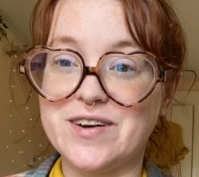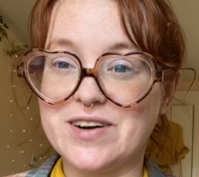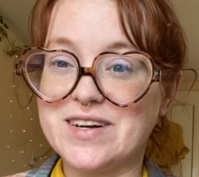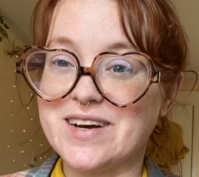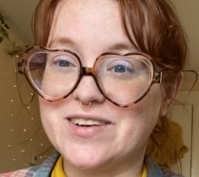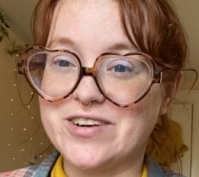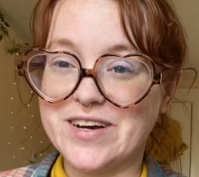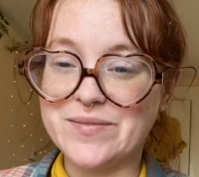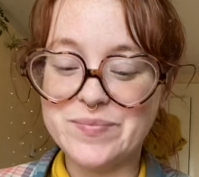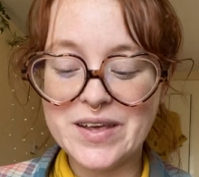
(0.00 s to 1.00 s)
very
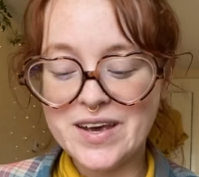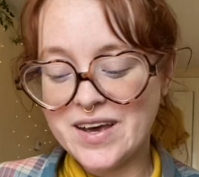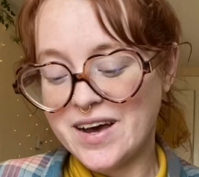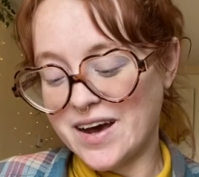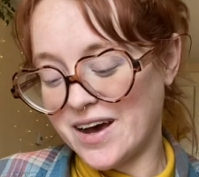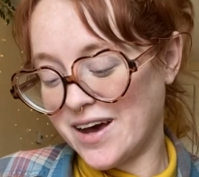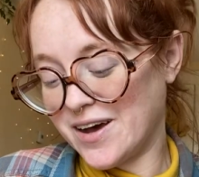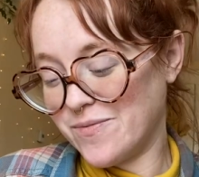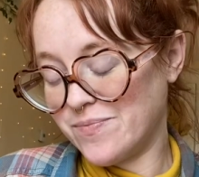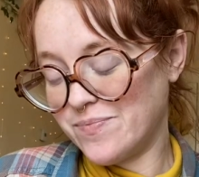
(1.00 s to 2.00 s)
touching.
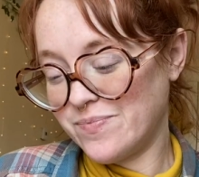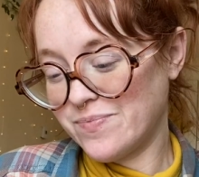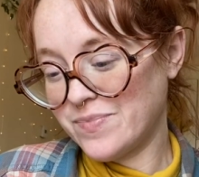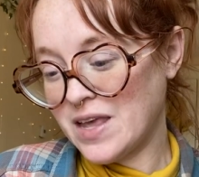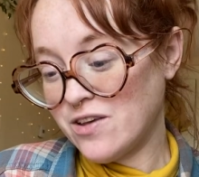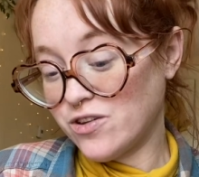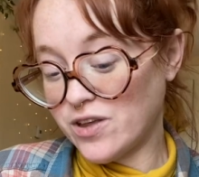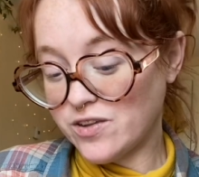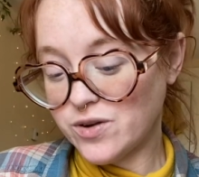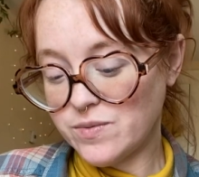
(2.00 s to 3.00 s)
Um, so
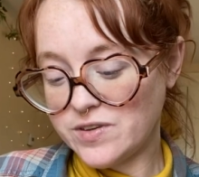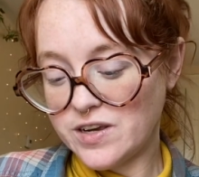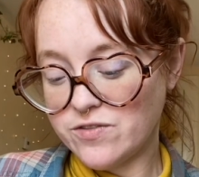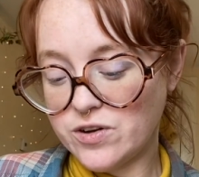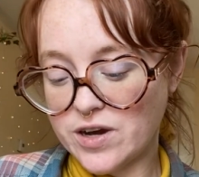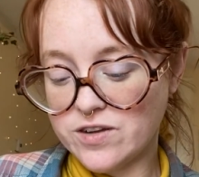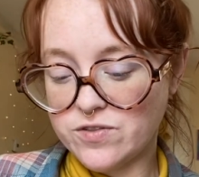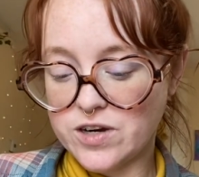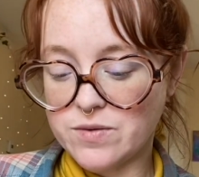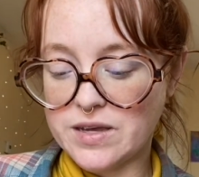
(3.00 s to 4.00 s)
that's what I'm seeing for you guys
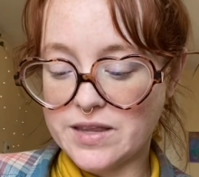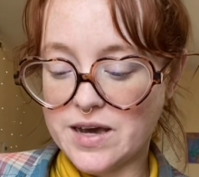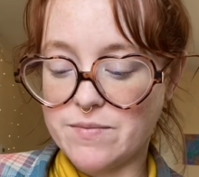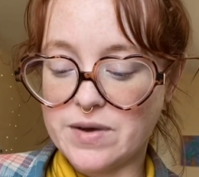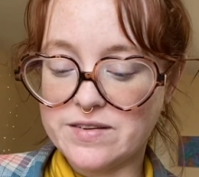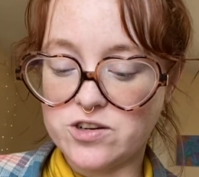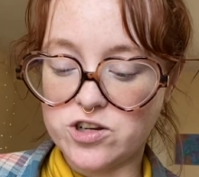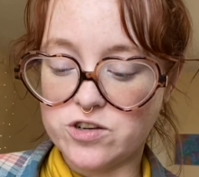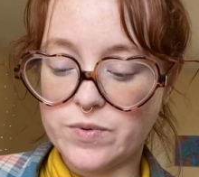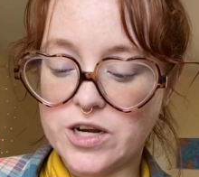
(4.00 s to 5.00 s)
for your month ahead
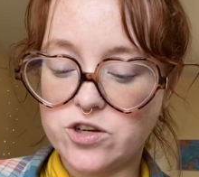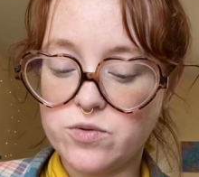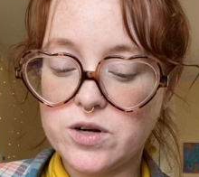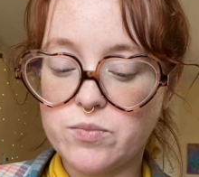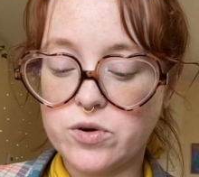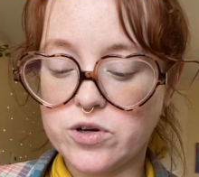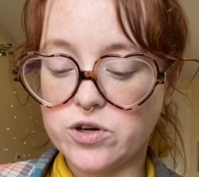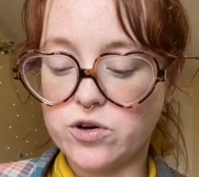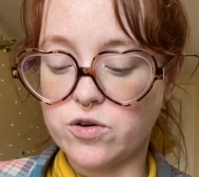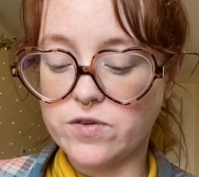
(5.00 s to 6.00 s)
messages. But I do want to pull
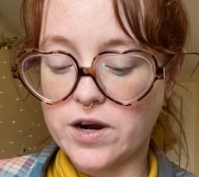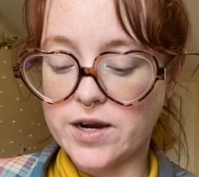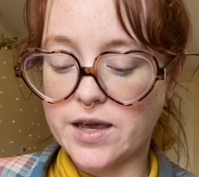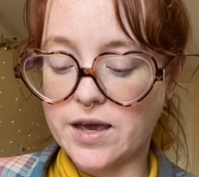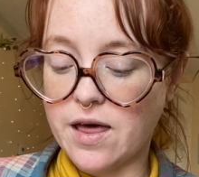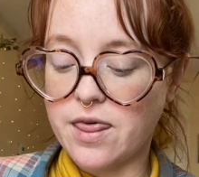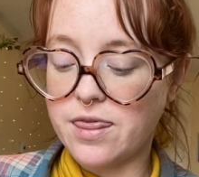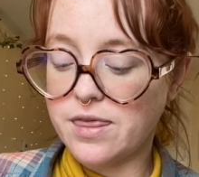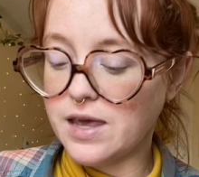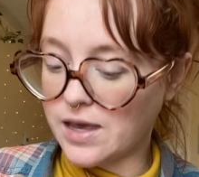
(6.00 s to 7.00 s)
your overarching
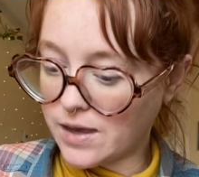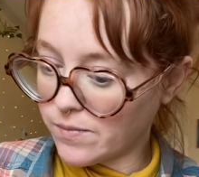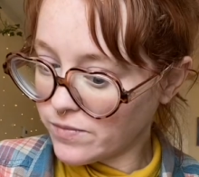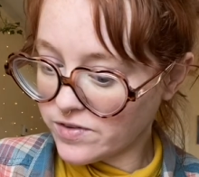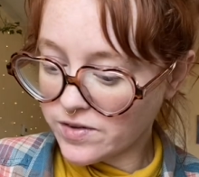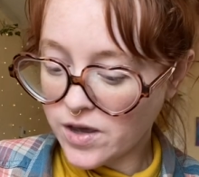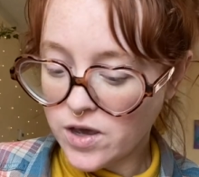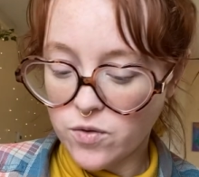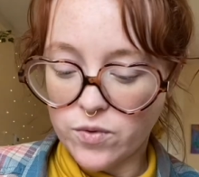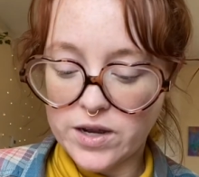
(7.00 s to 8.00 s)
themes
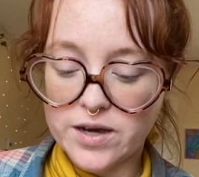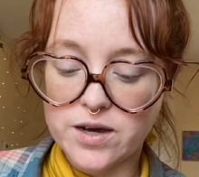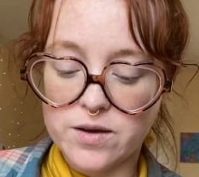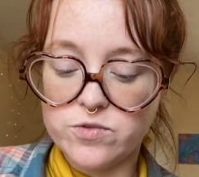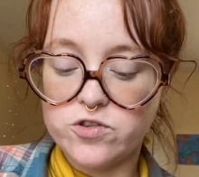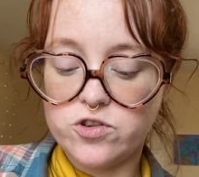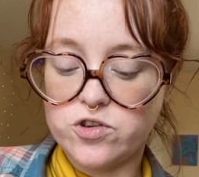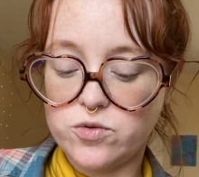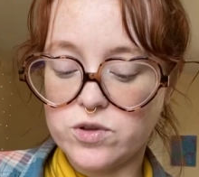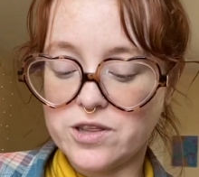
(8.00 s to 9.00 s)
when it comes
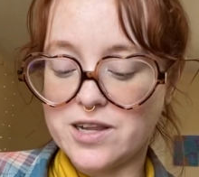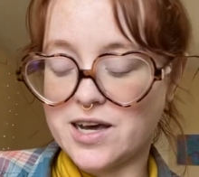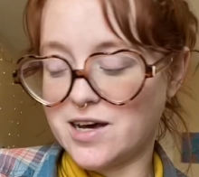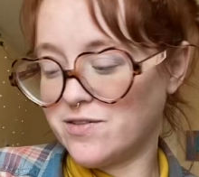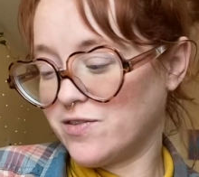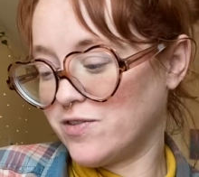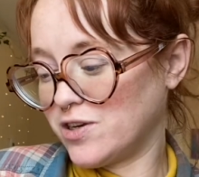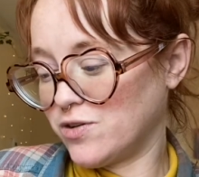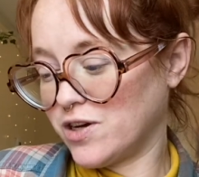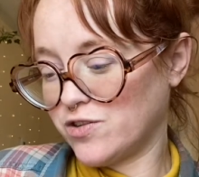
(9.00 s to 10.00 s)
to love. I feel
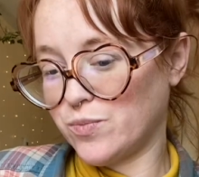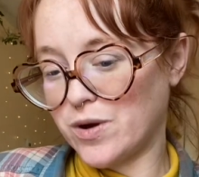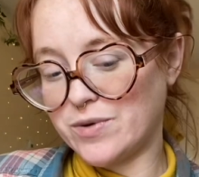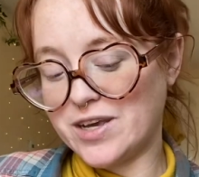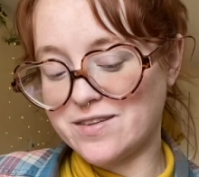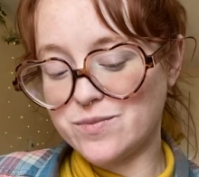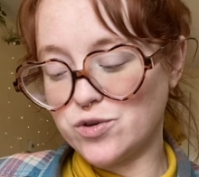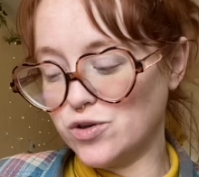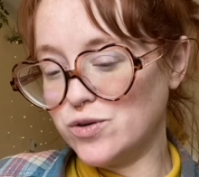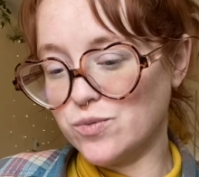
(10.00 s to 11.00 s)
like you guys will probably get some
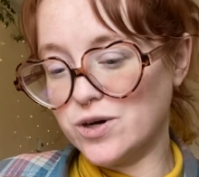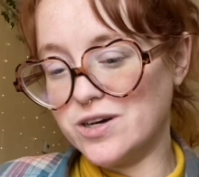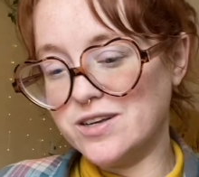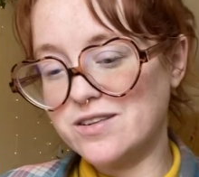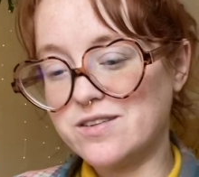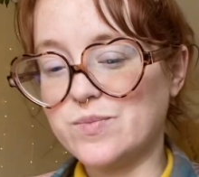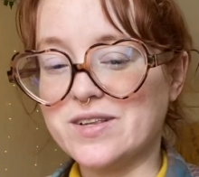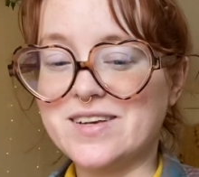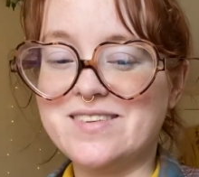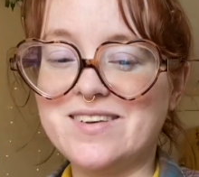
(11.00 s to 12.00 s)
good ones, but
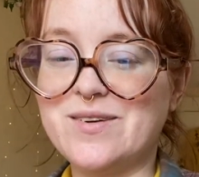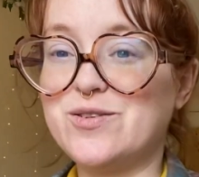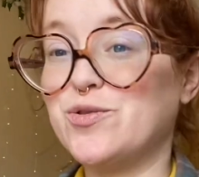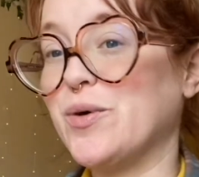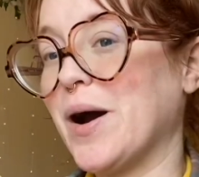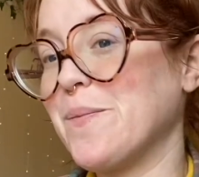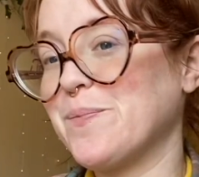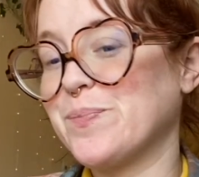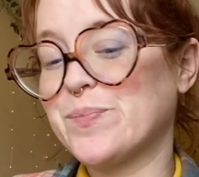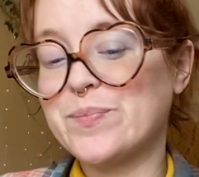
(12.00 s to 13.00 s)
let's see what you got.
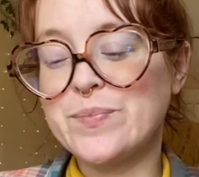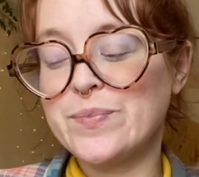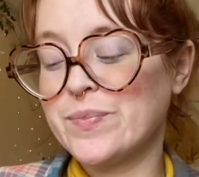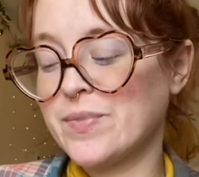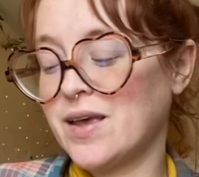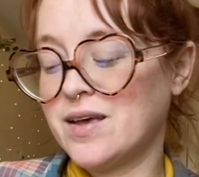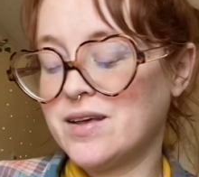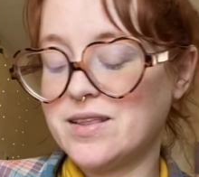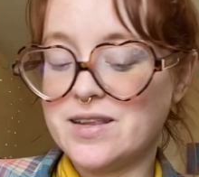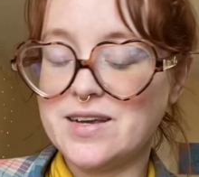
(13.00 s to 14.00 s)

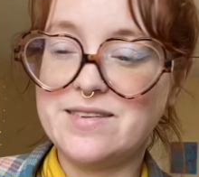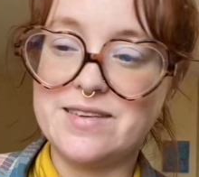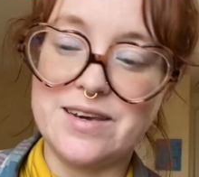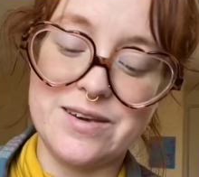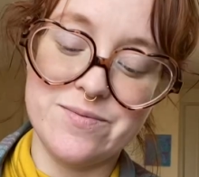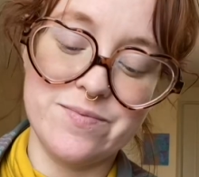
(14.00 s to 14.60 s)
Let's see.